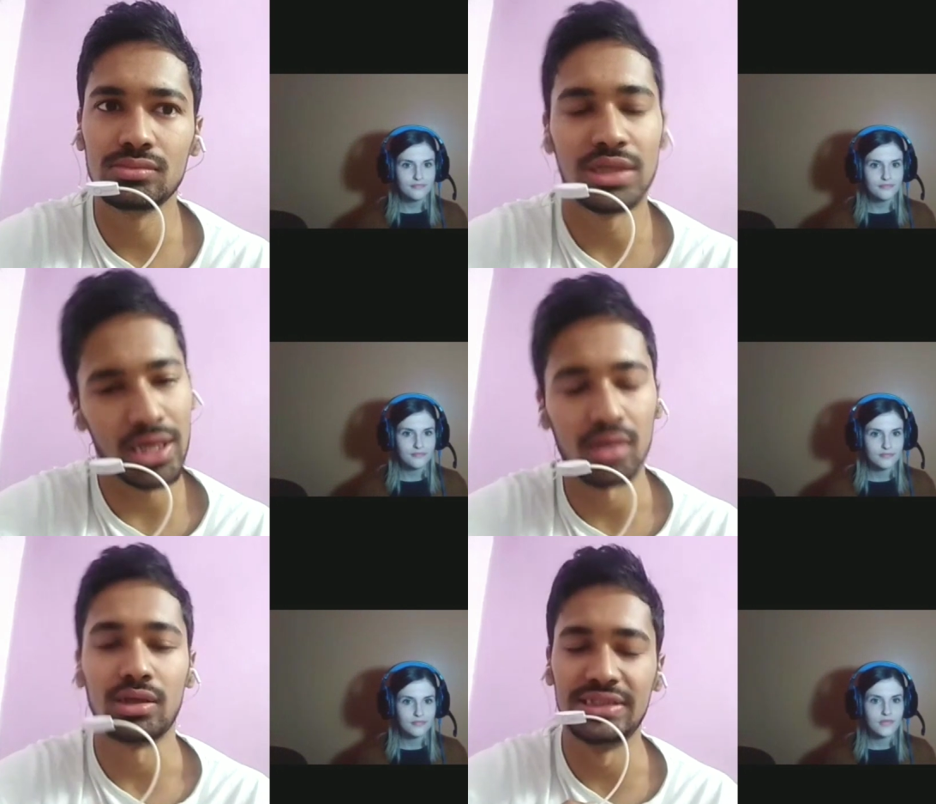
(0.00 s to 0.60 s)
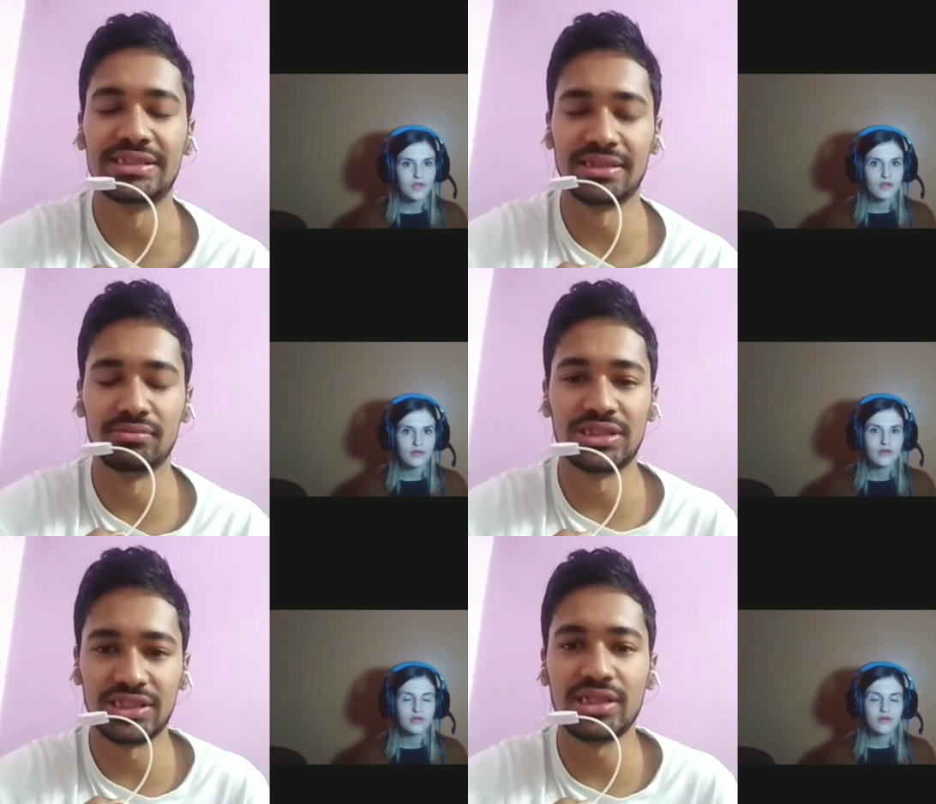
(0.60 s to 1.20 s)
Speaker 1: Yeah, in
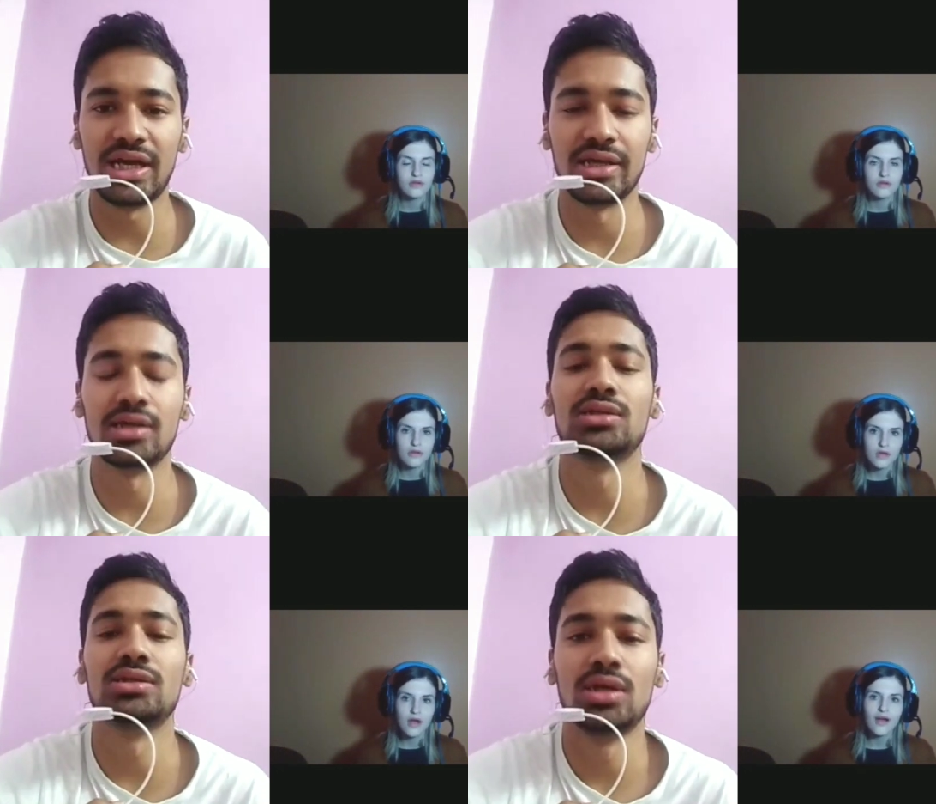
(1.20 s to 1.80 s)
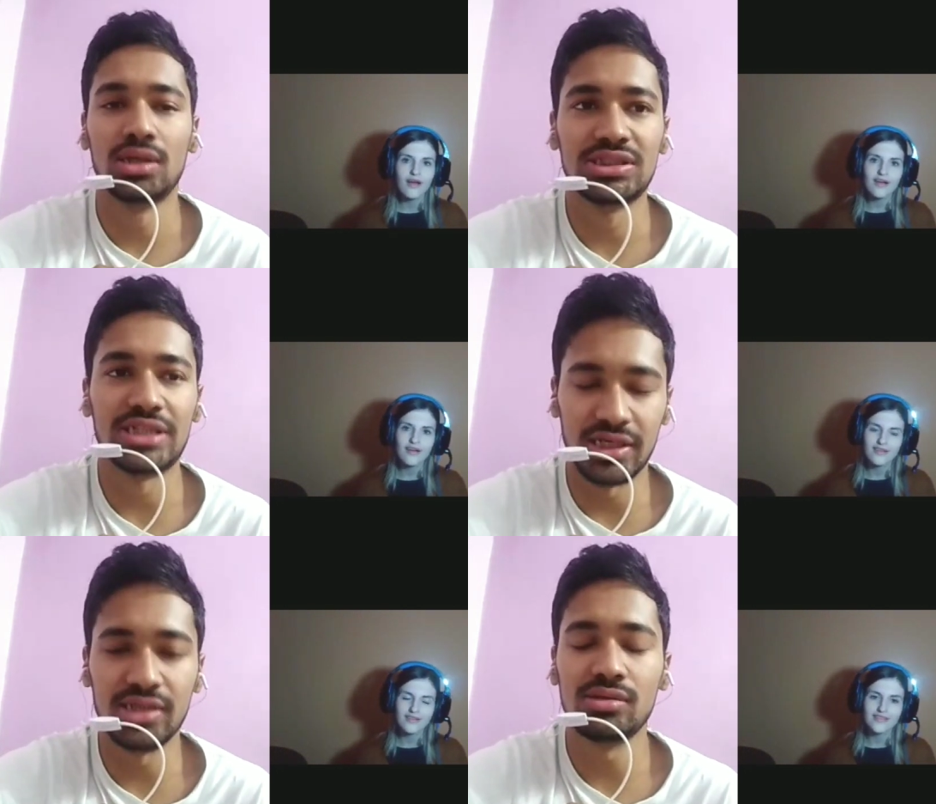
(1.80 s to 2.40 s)
same city I
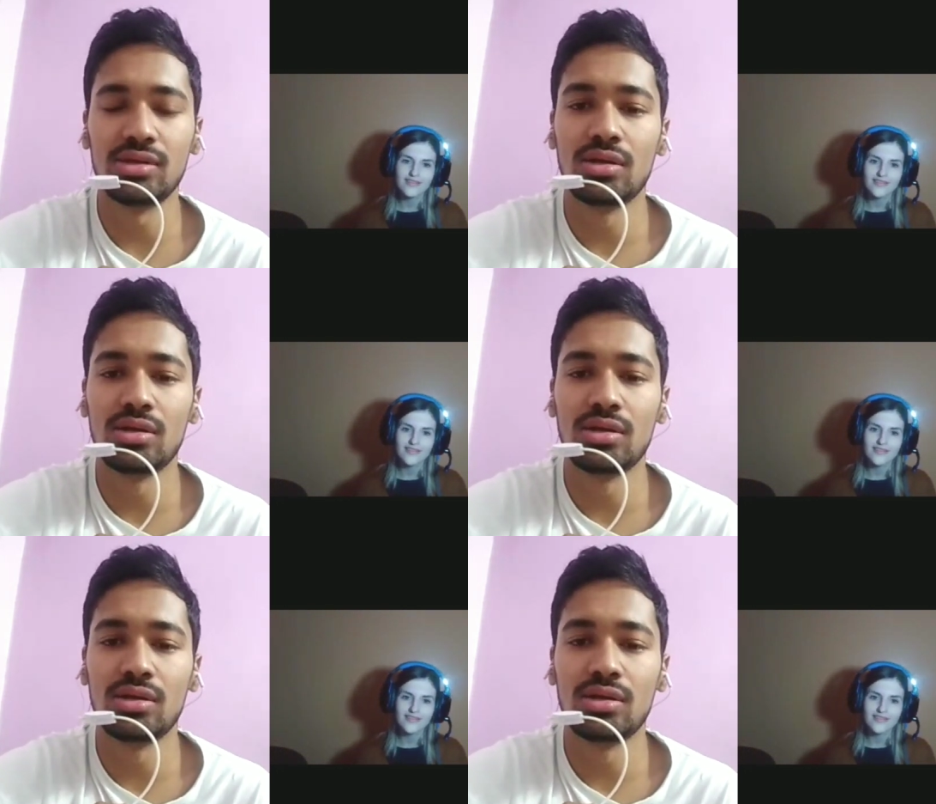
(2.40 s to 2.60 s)
study.